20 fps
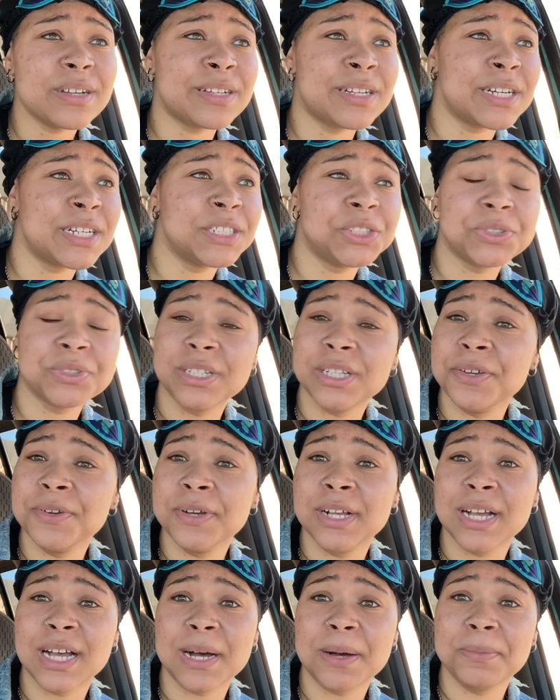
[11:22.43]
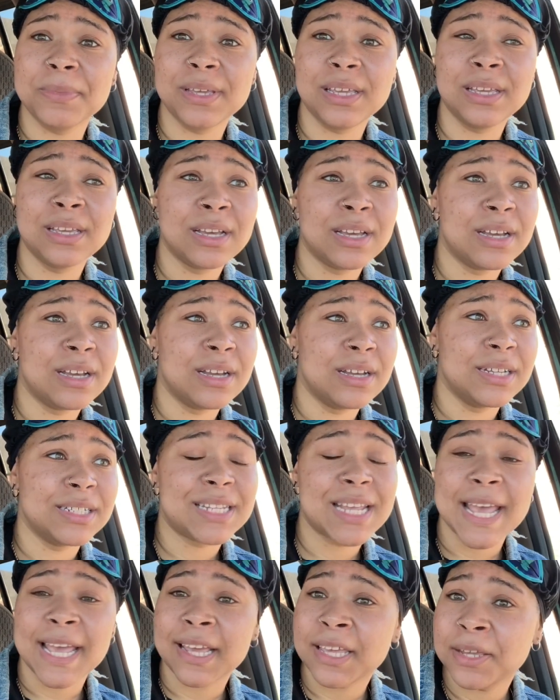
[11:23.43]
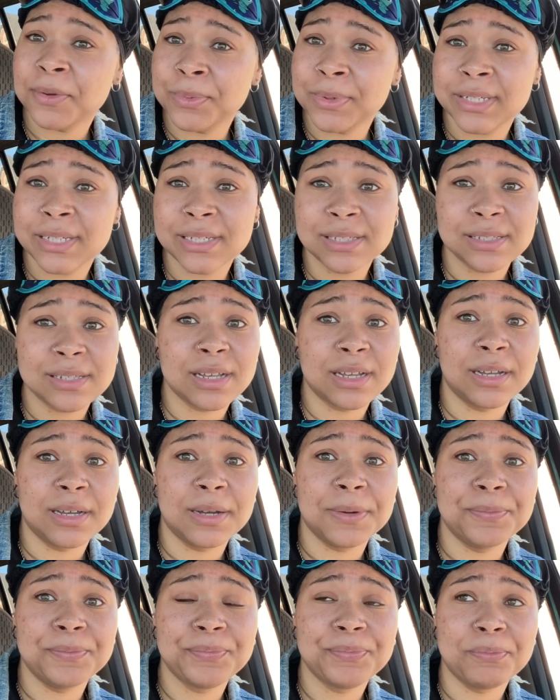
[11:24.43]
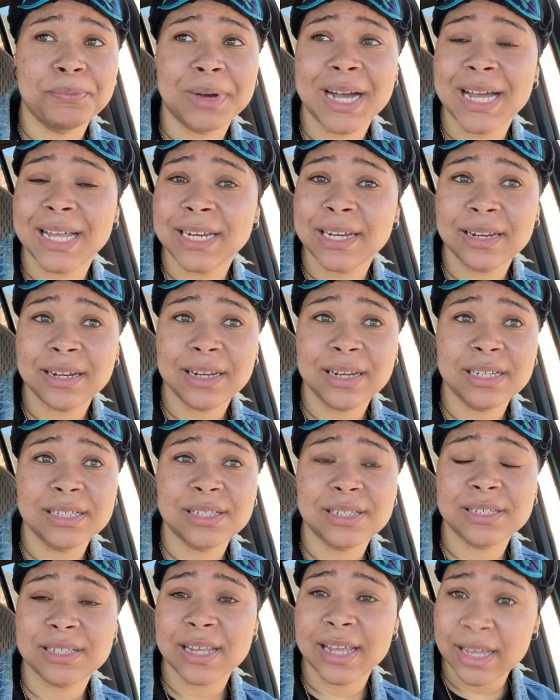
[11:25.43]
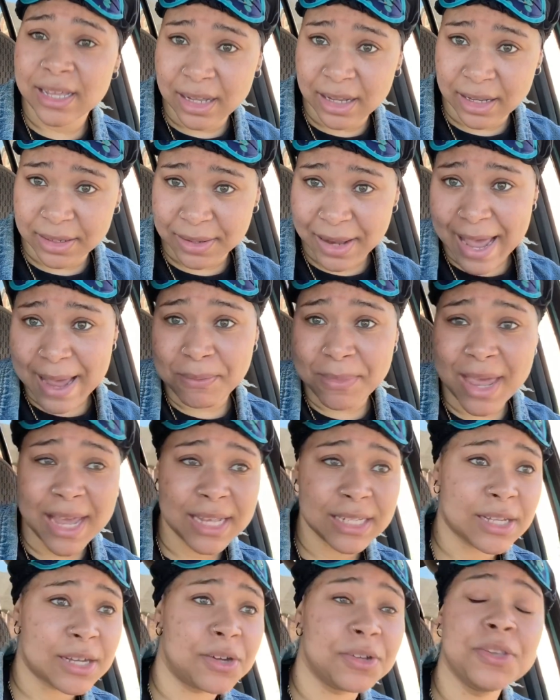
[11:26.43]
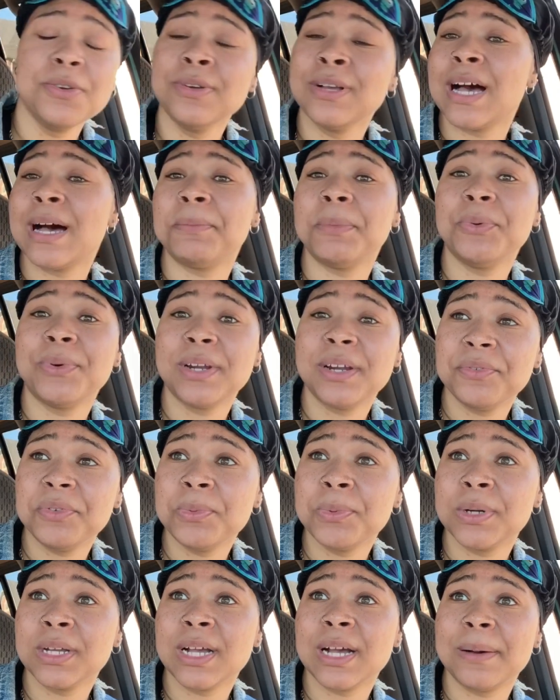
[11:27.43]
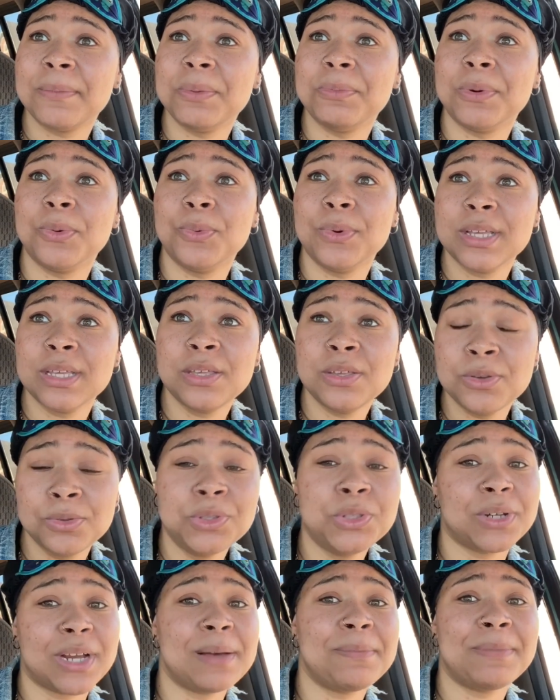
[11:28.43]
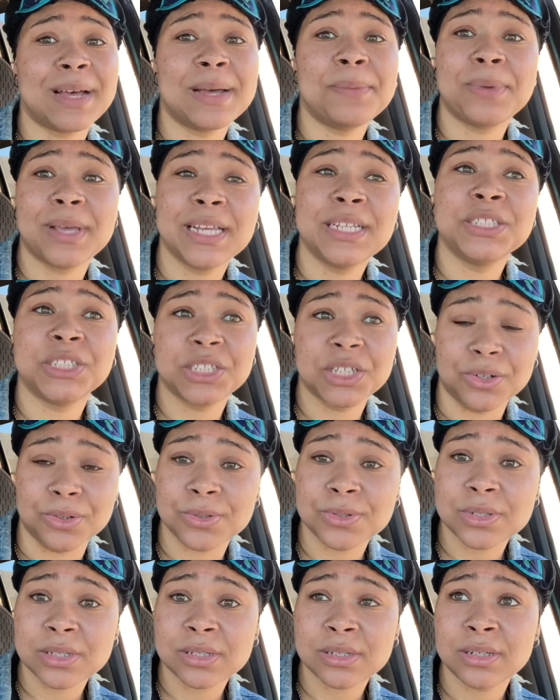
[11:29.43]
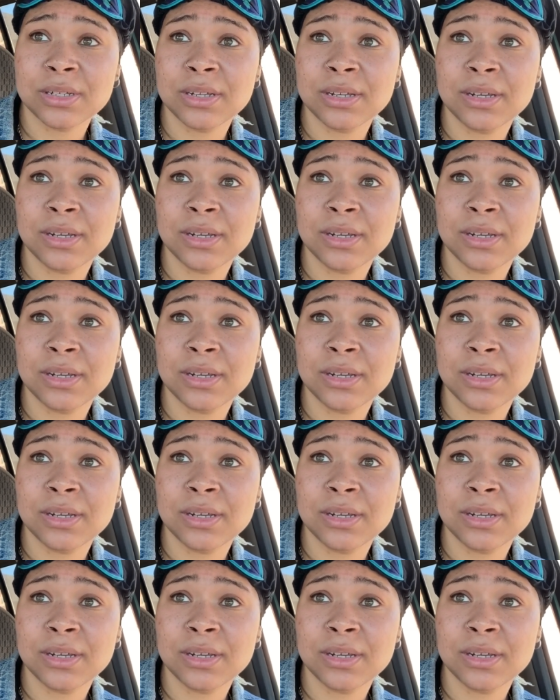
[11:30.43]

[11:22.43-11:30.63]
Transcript: country, you can call me tacky with this bonnet and this eye mask on. You can call me whatever you want to call me, but when you try my patience,